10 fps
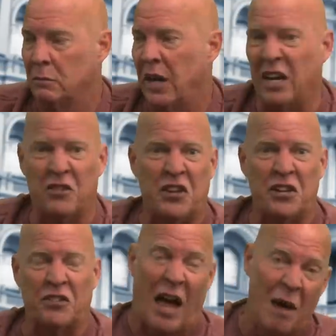And she
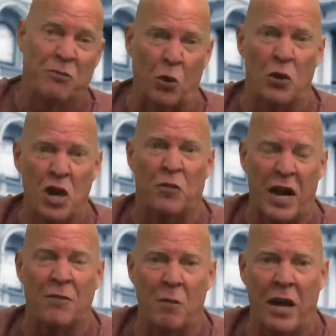says, I'm suing you for
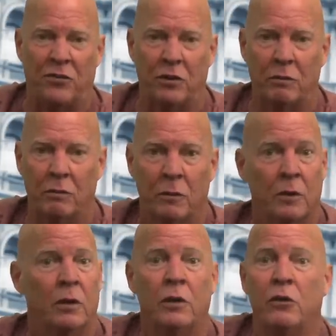defamation.
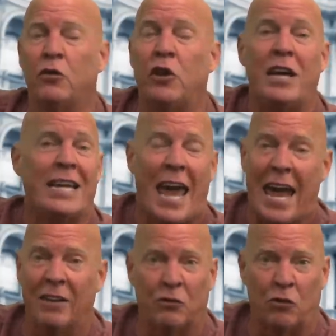She
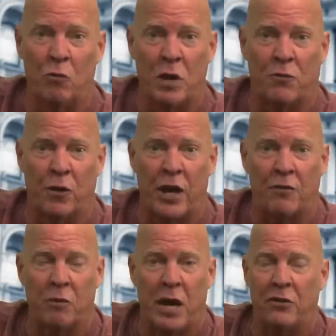can't sue me for
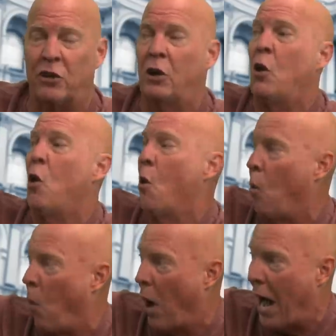defamation.
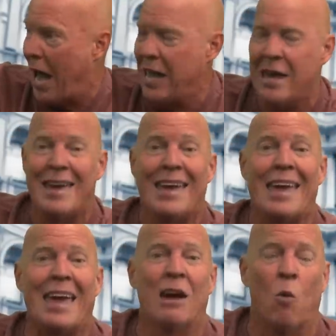Why?
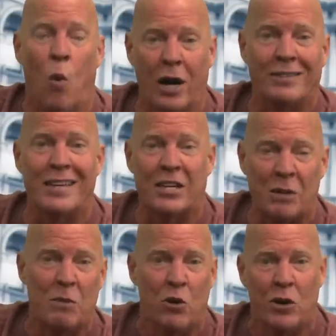It wasn't
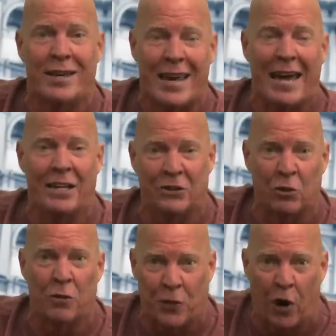communicated
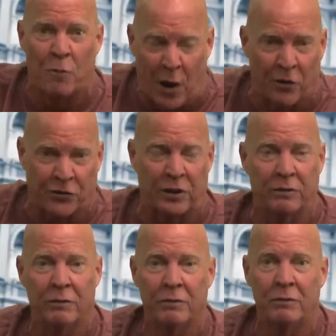to a third person.
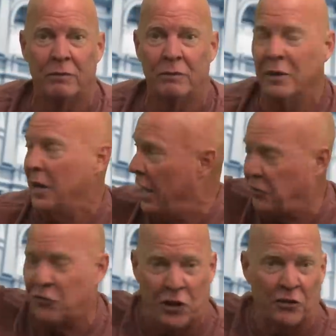
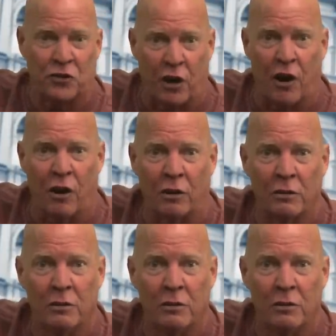It's just to her.